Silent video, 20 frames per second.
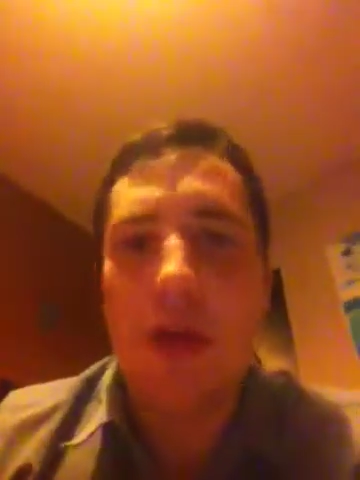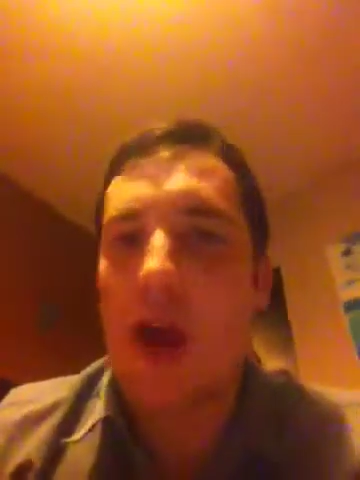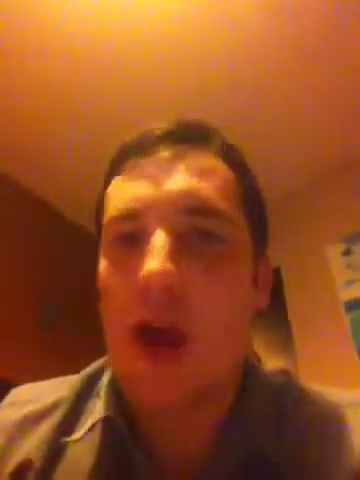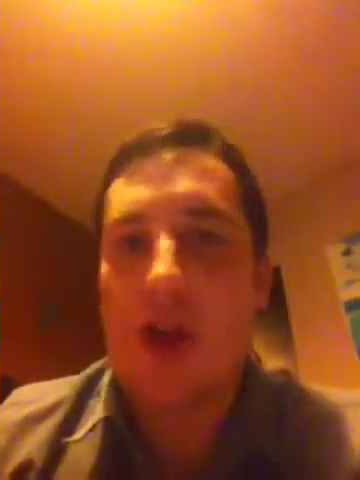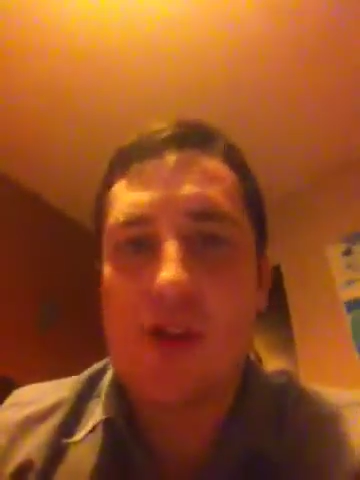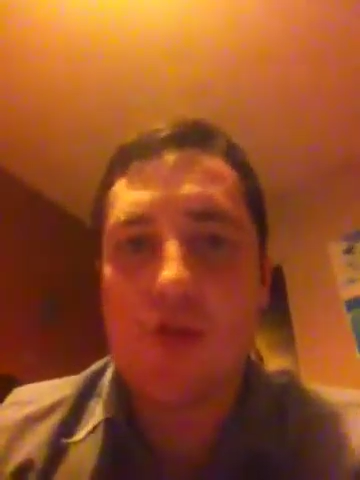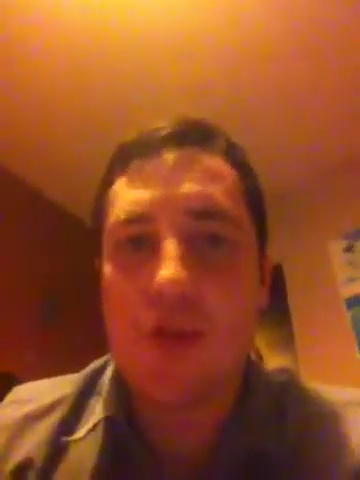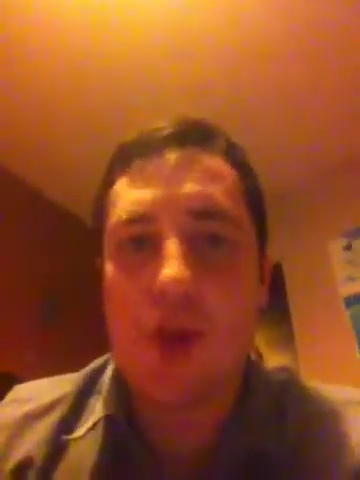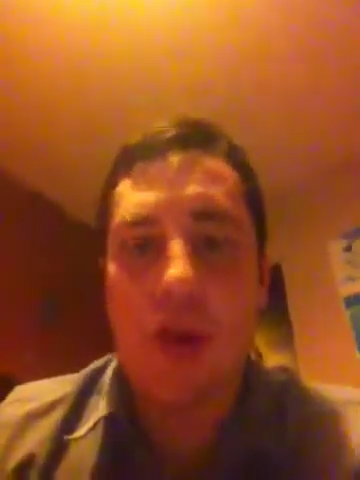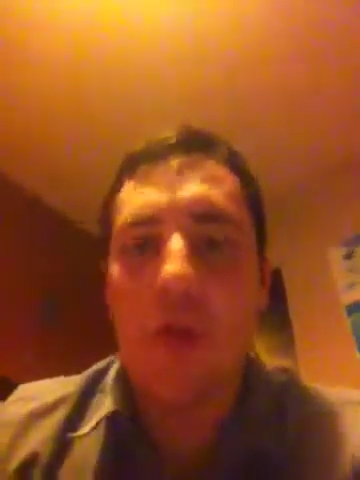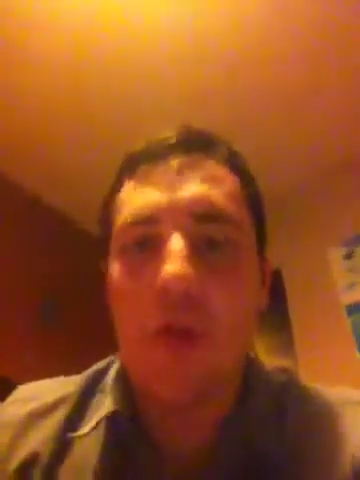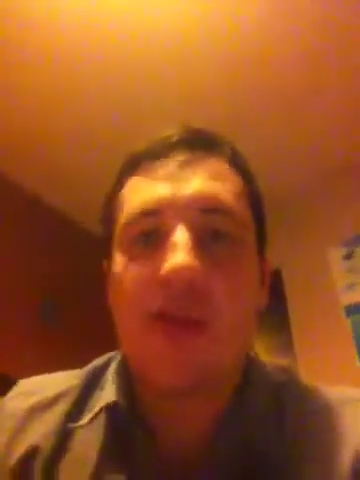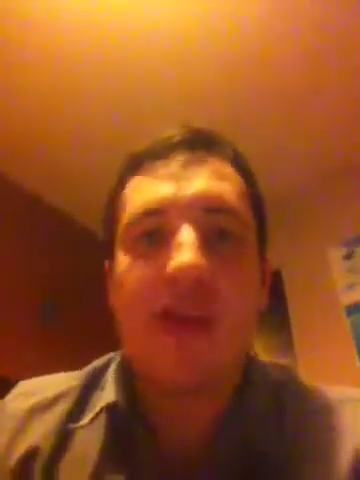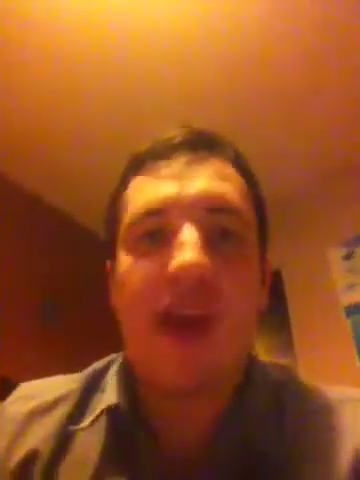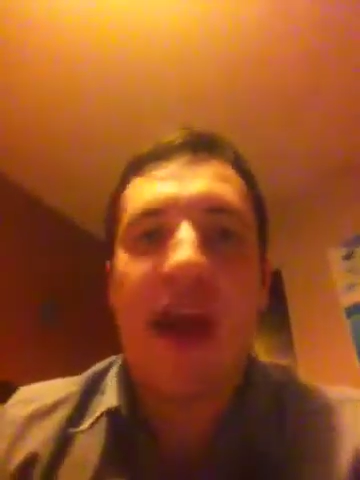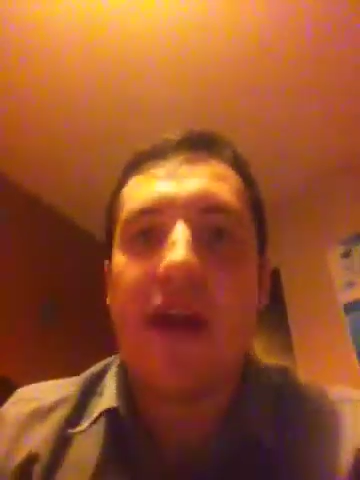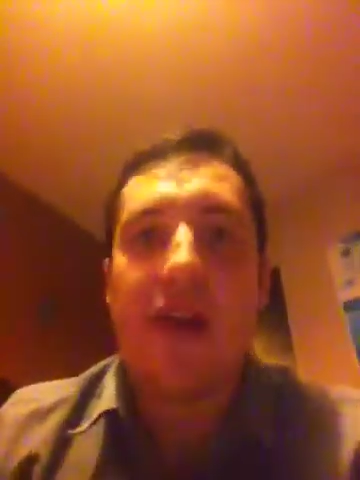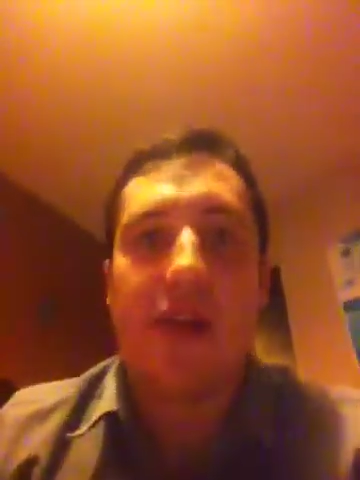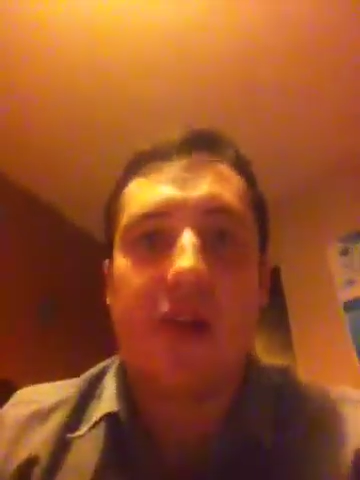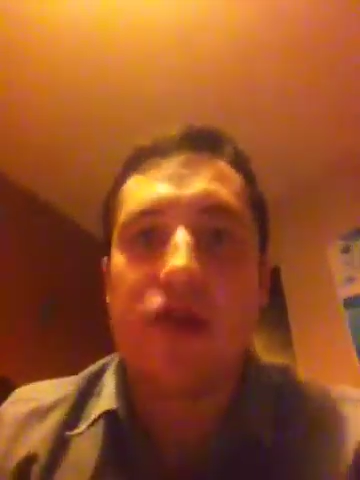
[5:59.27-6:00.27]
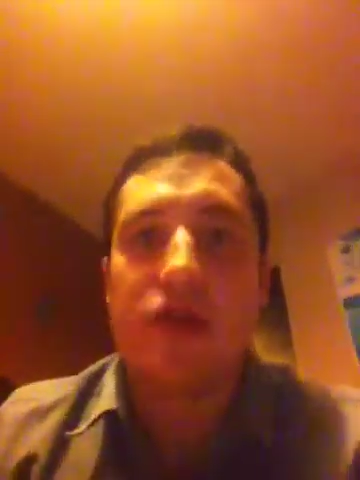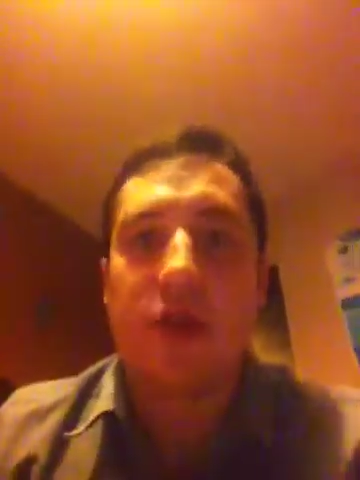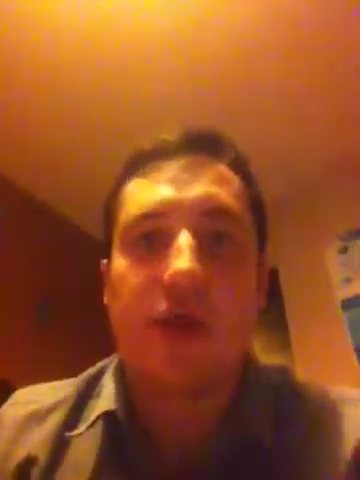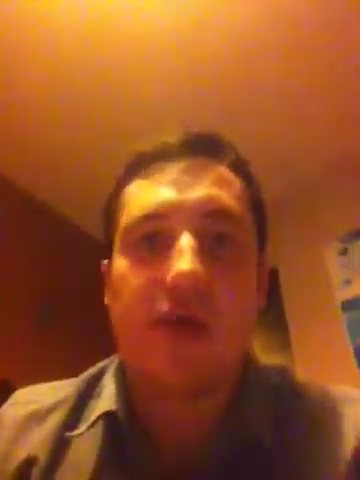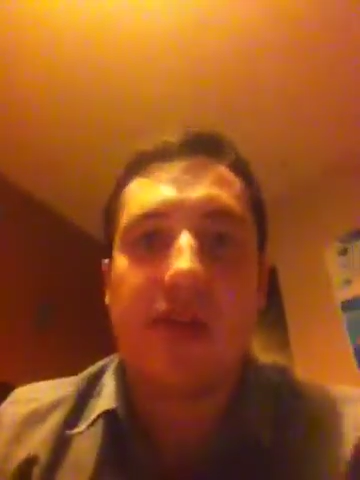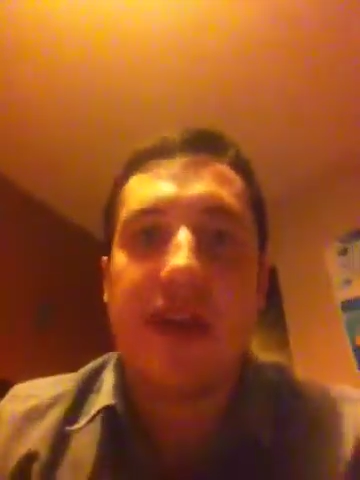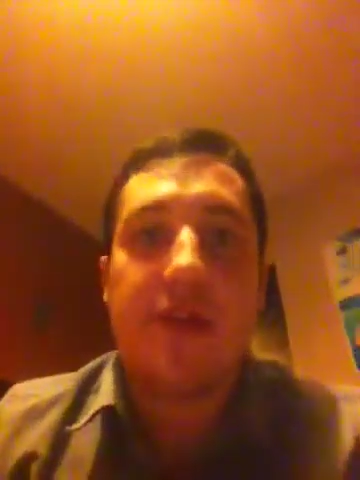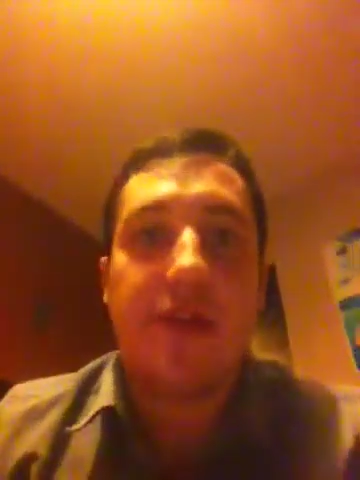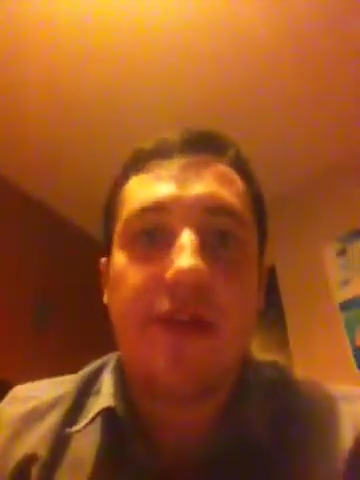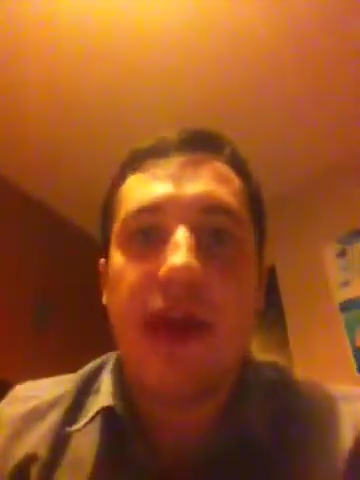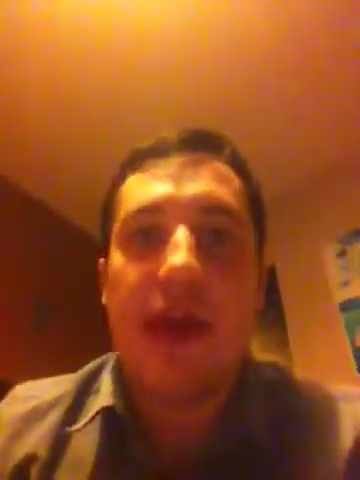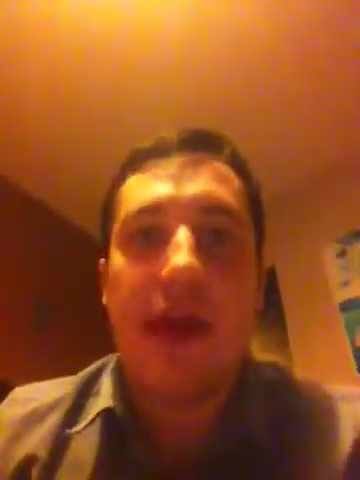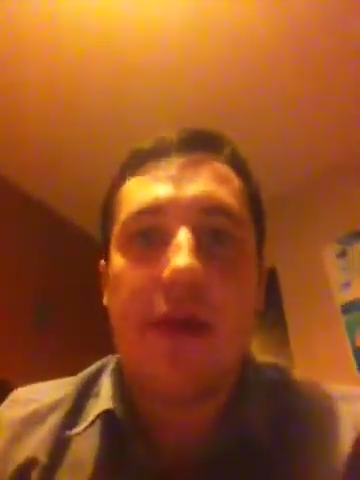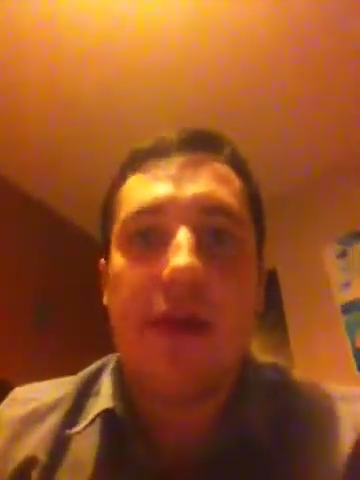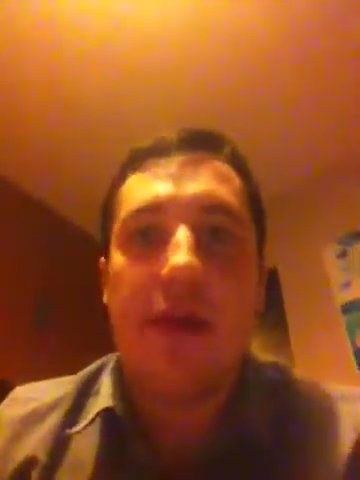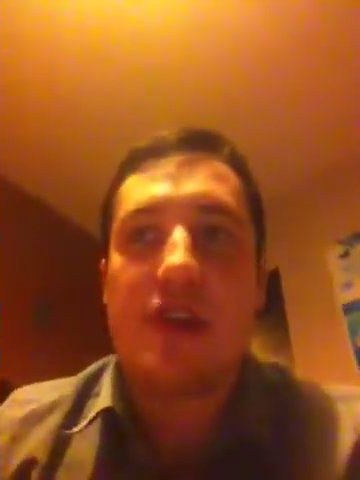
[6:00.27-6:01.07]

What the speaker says: I wonder how they struggle to even hear